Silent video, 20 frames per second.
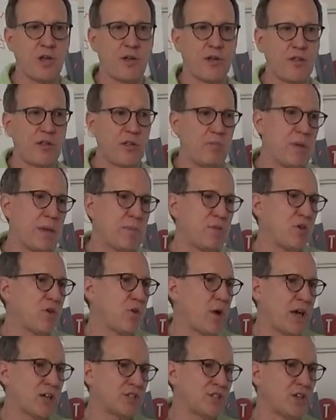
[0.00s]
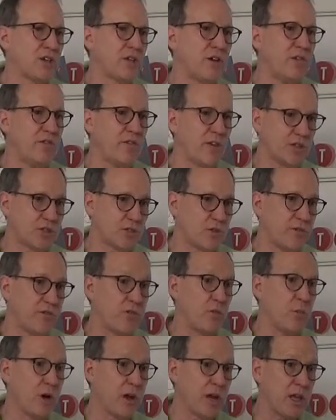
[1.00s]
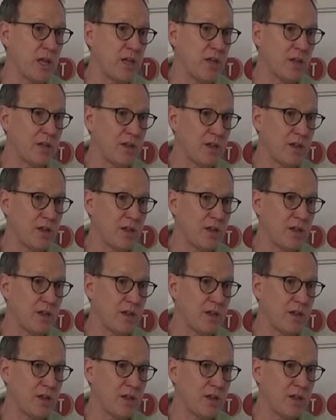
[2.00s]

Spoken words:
that maybe you're asking an investor for money.